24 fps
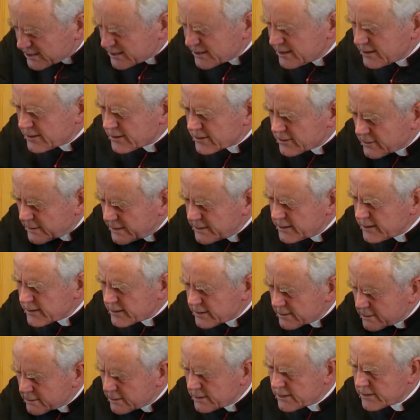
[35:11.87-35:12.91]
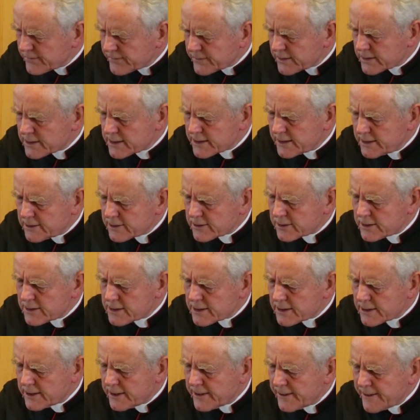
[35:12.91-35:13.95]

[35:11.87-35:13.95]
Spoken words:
in the 20th and 21st centuries